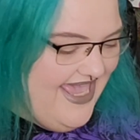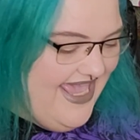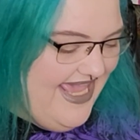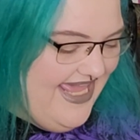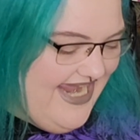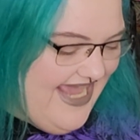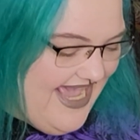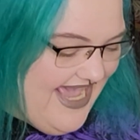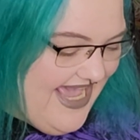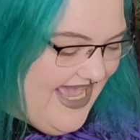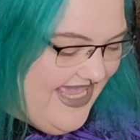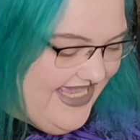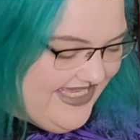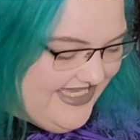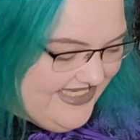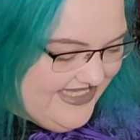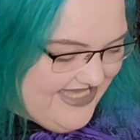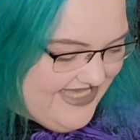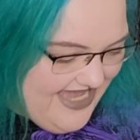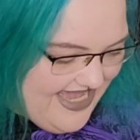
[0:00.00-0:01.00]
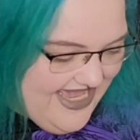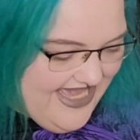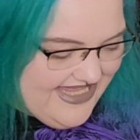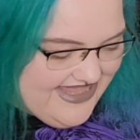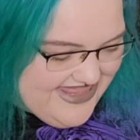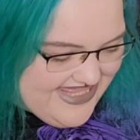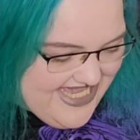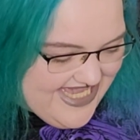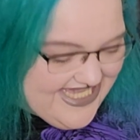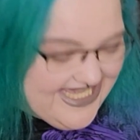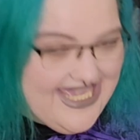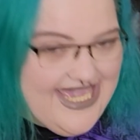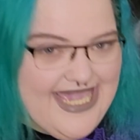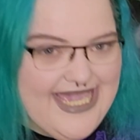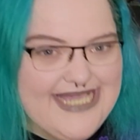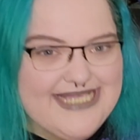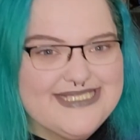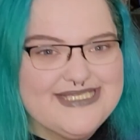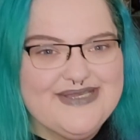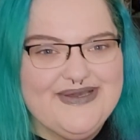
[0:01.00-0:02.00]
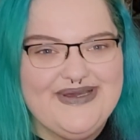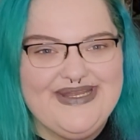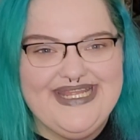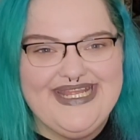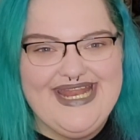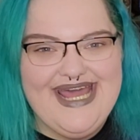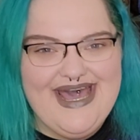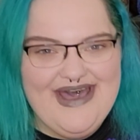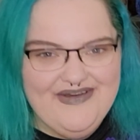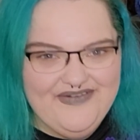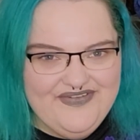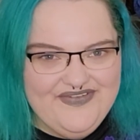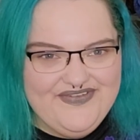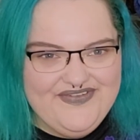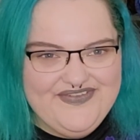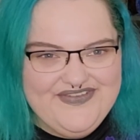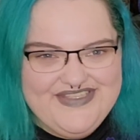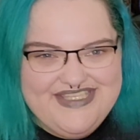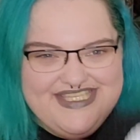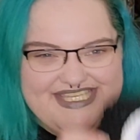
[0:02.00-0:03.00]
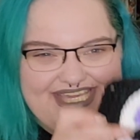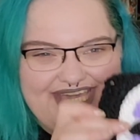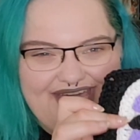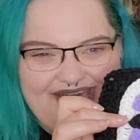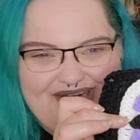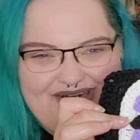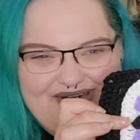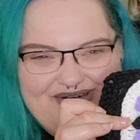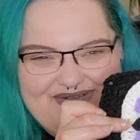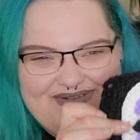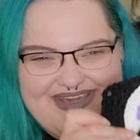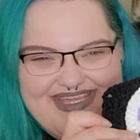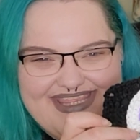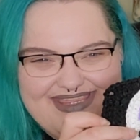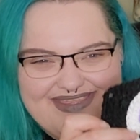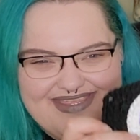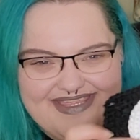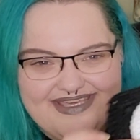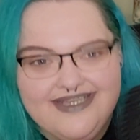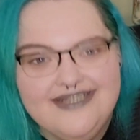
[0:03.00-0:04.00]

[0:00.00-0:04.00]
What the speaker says: And I think he is good enough to go with